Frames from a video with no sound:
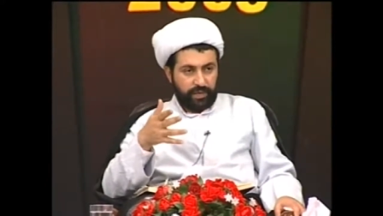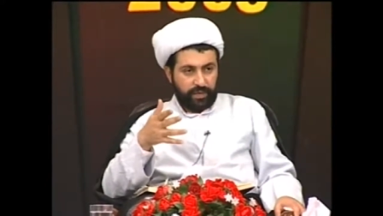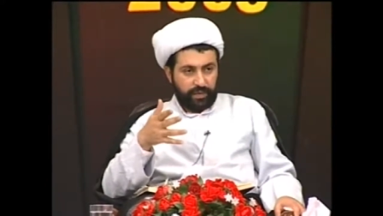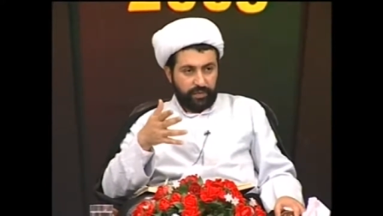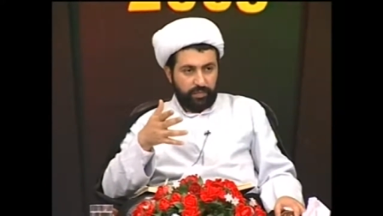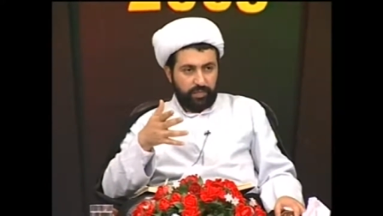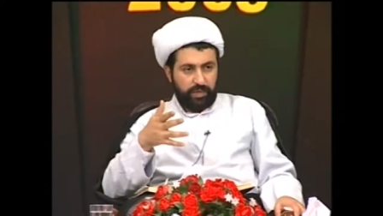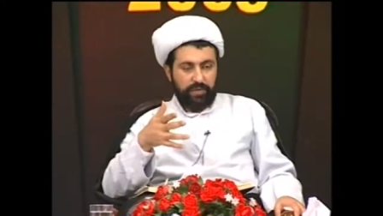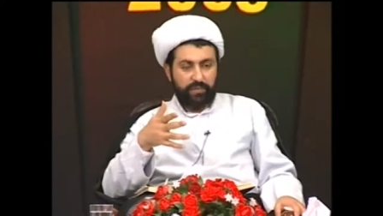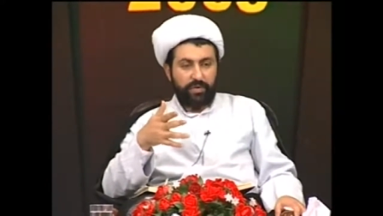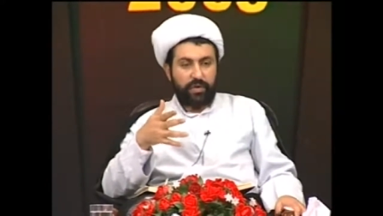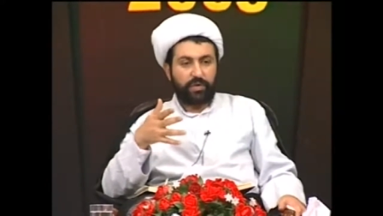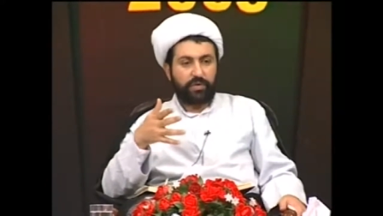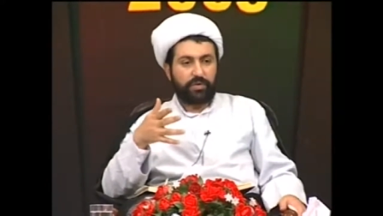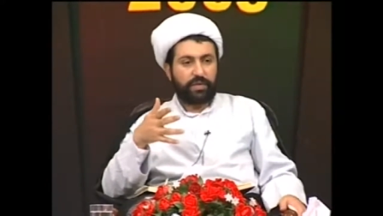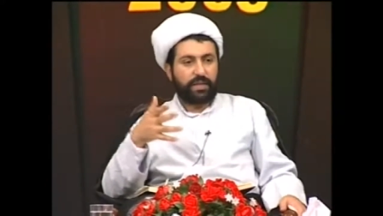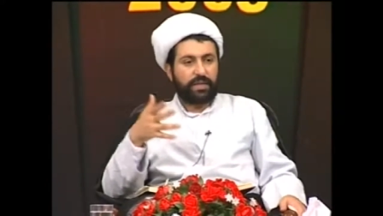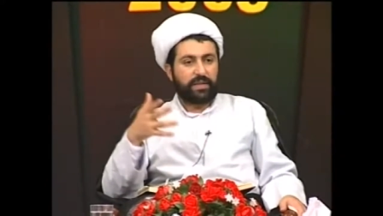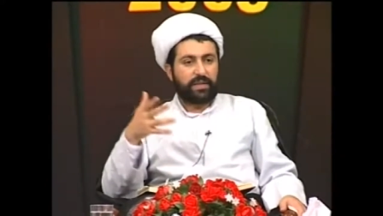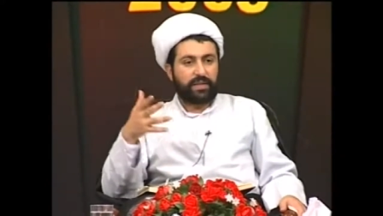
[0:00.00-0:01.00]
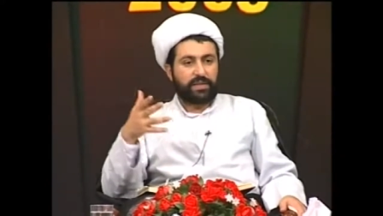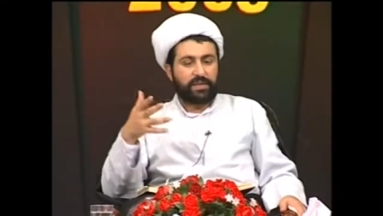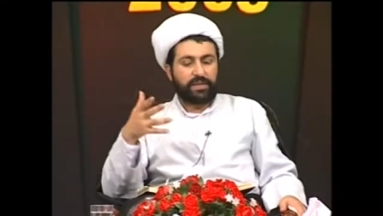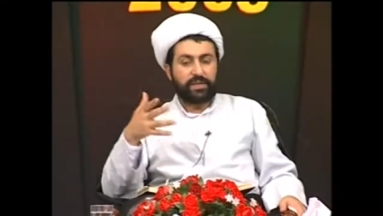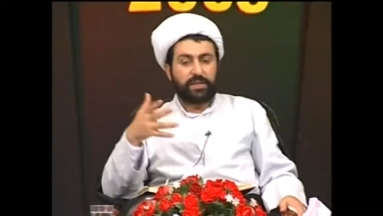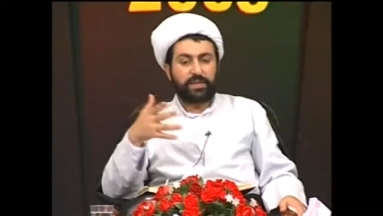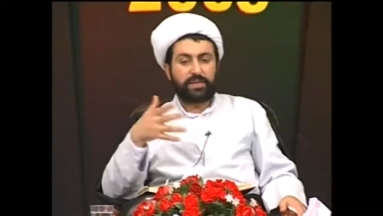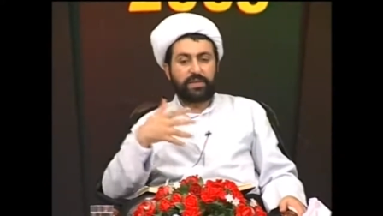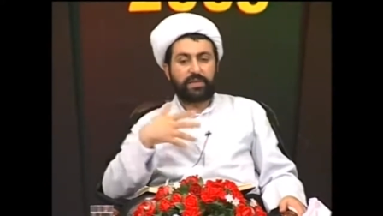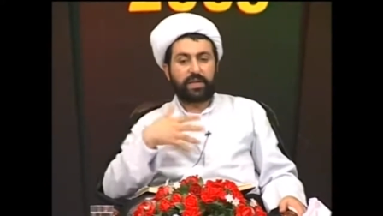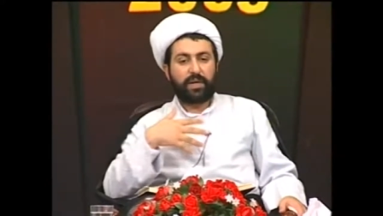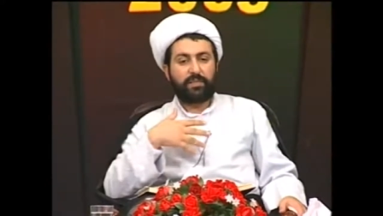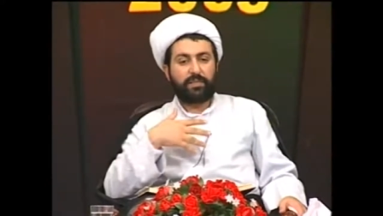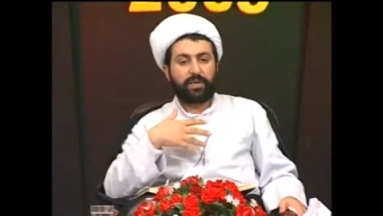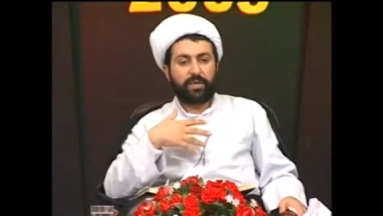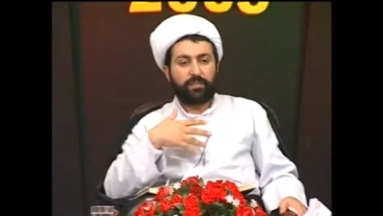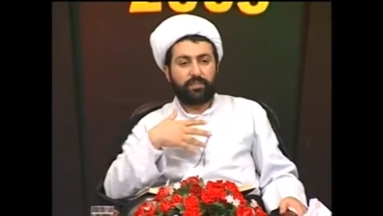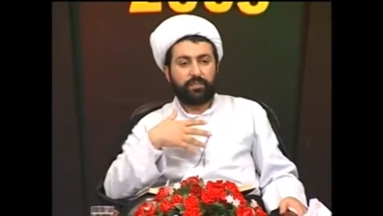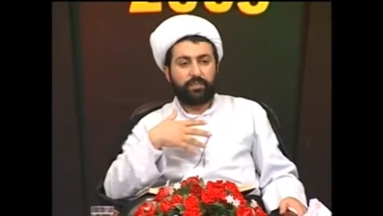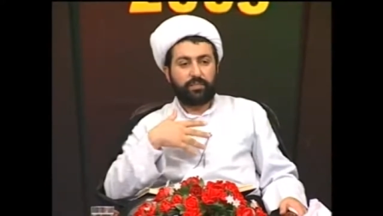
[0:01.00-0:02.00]
But we know that this is
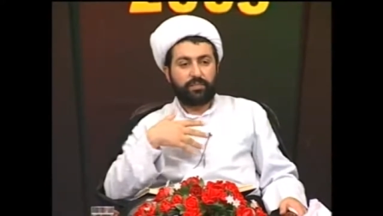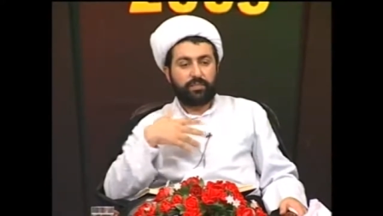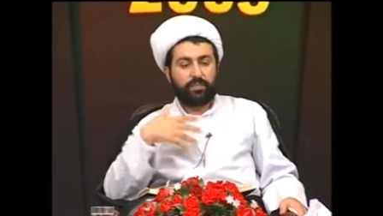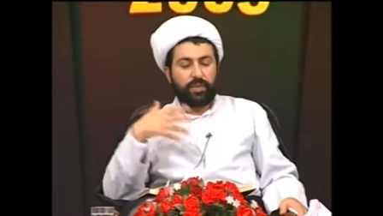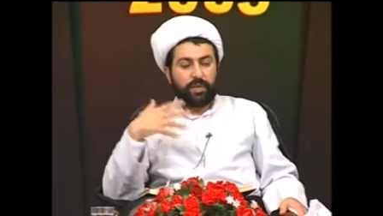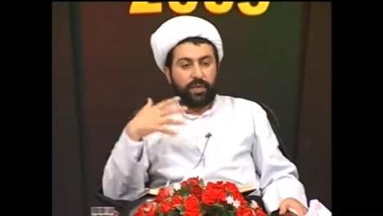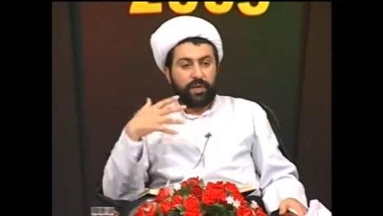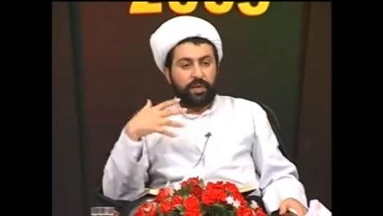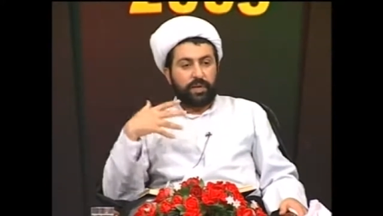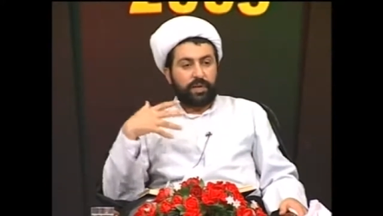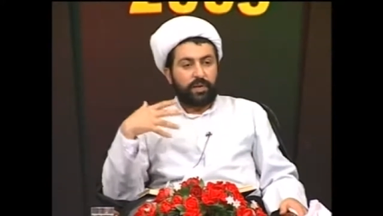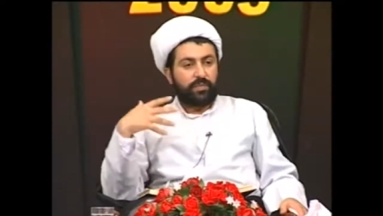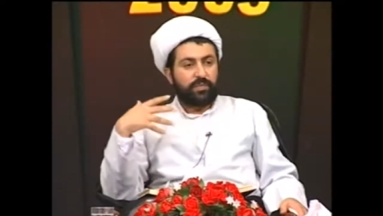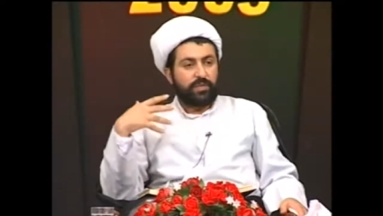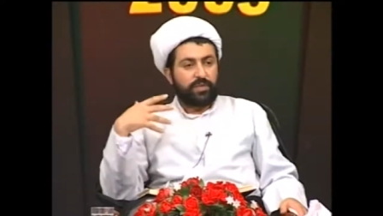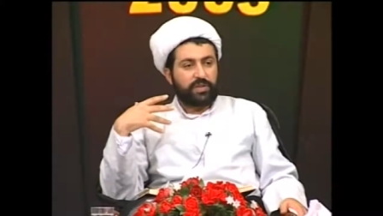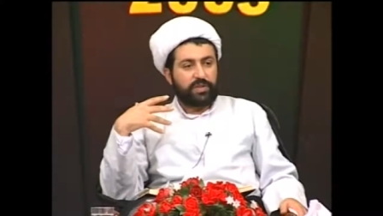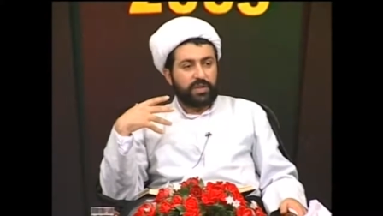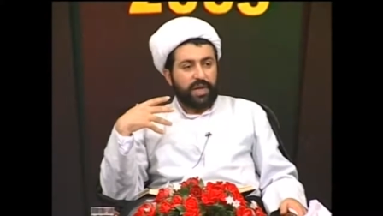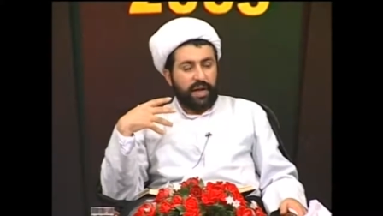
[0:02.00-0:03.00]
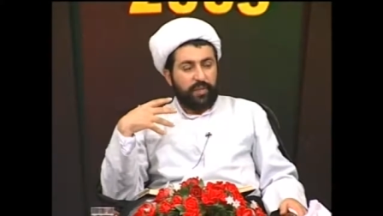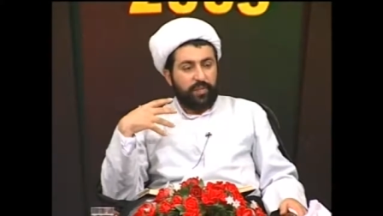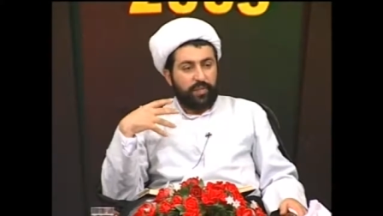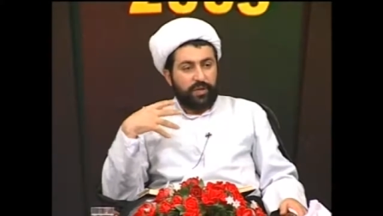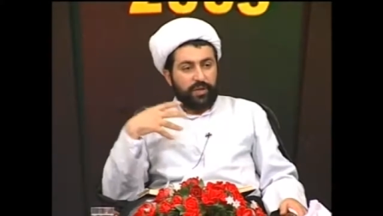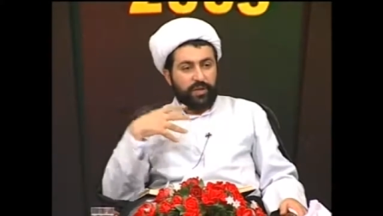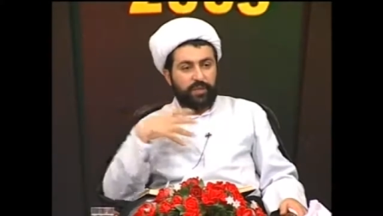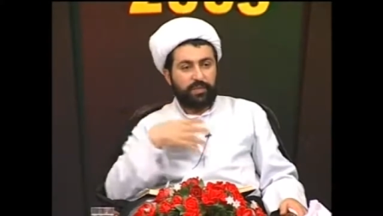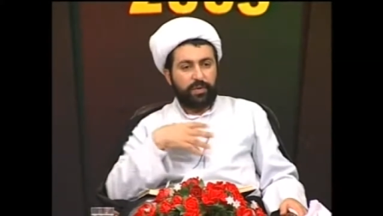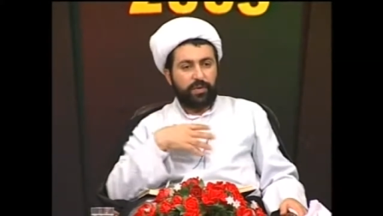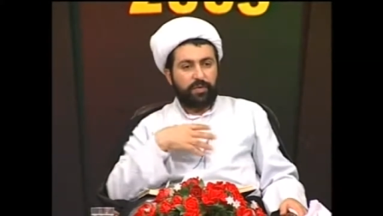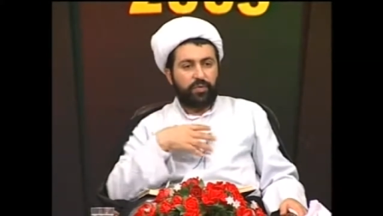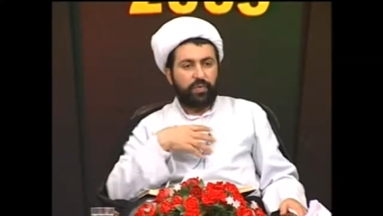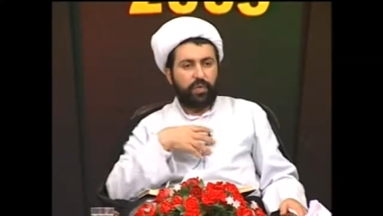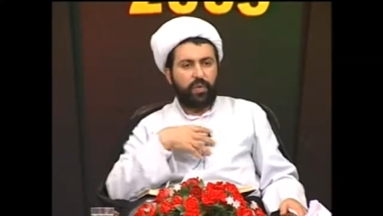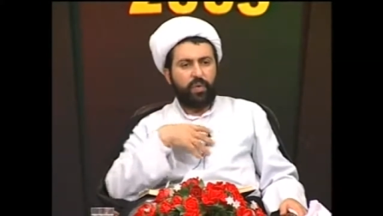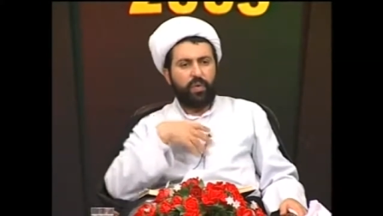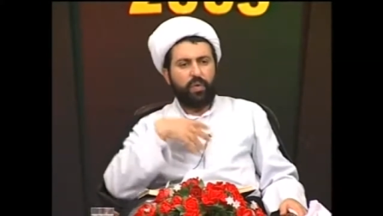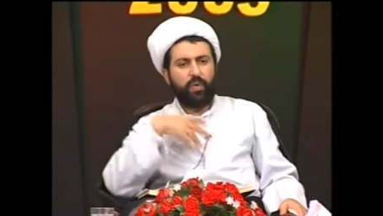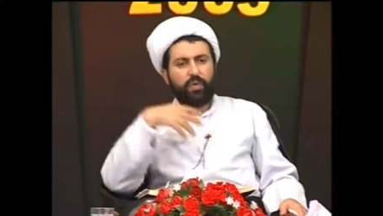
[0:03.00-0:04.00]
something which is applicable to
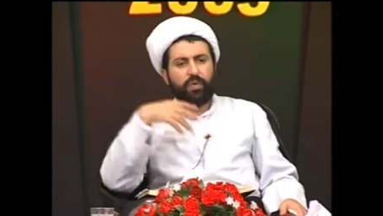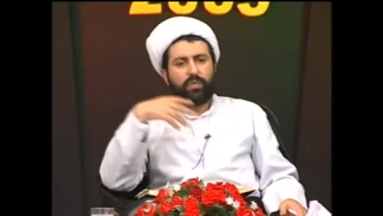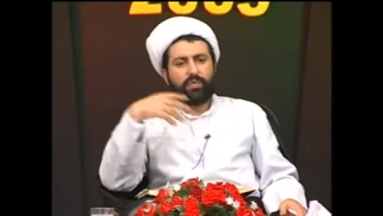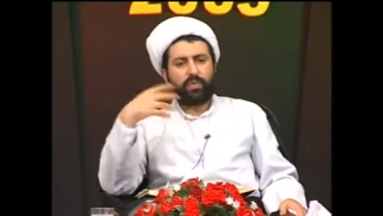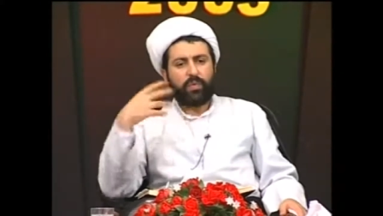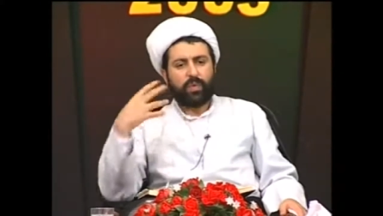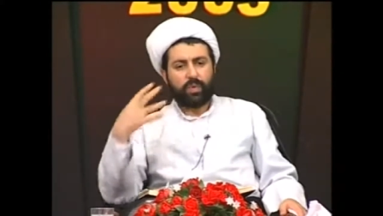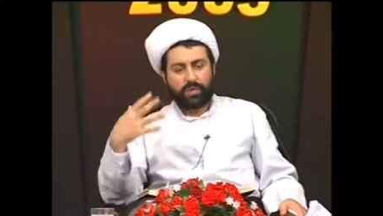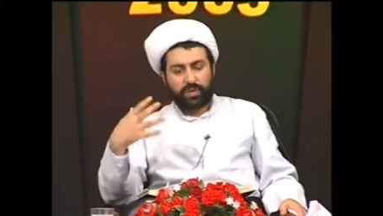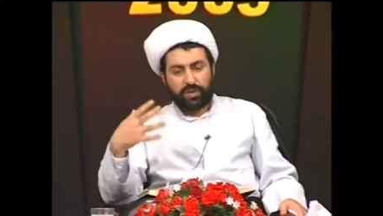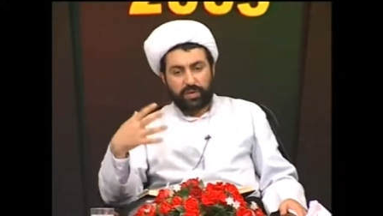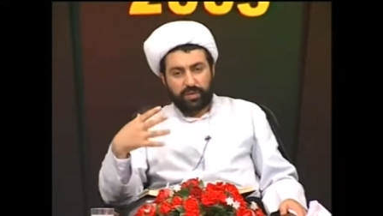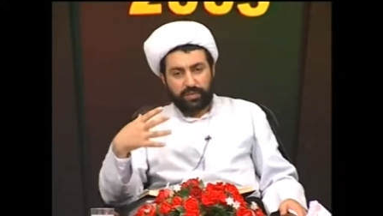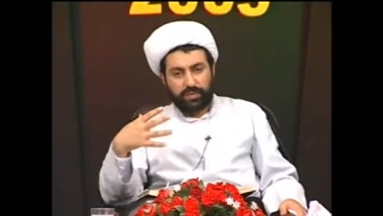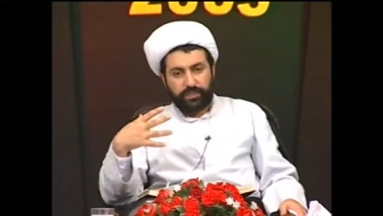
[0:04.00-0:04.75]
whole world.